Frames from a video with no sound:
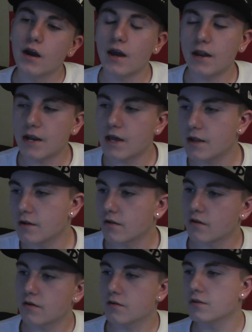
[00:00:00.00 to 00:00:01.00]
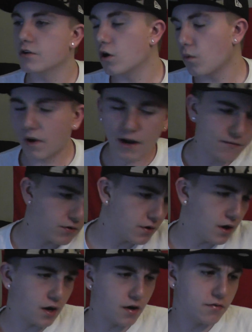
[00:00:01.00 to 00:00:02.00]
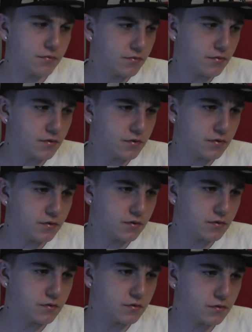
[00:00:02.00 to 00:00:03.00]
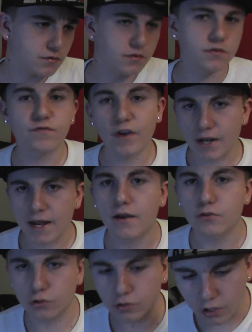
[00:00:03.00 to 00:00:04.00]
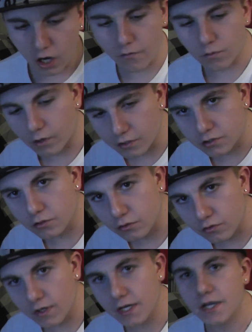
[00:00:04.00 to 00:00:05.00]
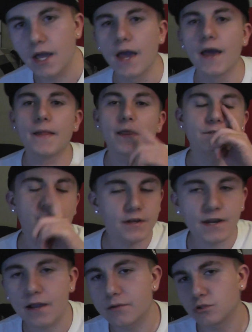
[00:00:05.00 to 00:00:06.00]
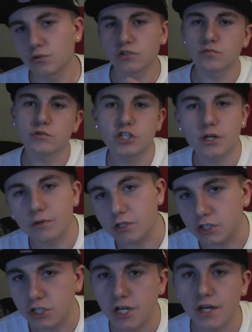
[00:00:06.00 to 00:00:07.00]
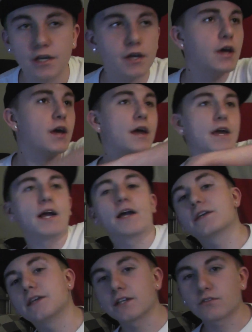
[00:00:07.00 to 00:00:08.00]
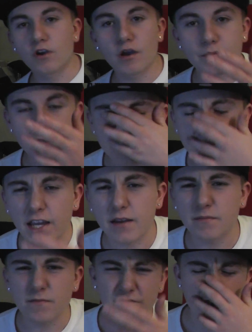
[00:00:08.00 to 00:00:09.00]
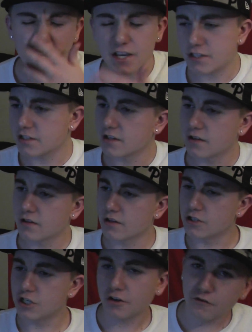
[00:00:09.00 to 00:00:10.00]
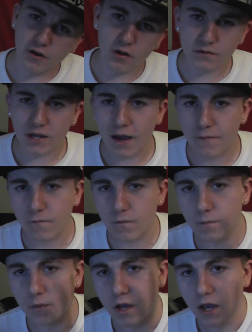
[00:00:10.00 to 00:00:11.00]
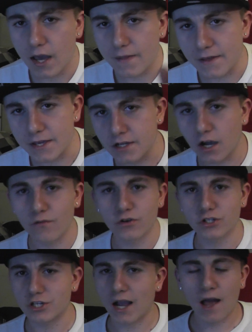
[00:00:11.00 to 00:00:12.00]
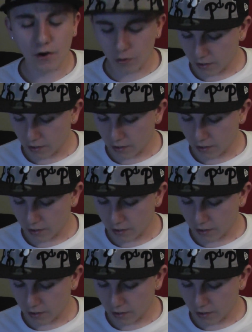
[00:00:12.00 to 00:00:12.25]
and then, whatever. Fandango took the cover, 1, 2, 3. And Fandango was doing some shit with his chick. He got kicked right up in his damn face. The chick fell on top of him, and then he covered the chick. I don't know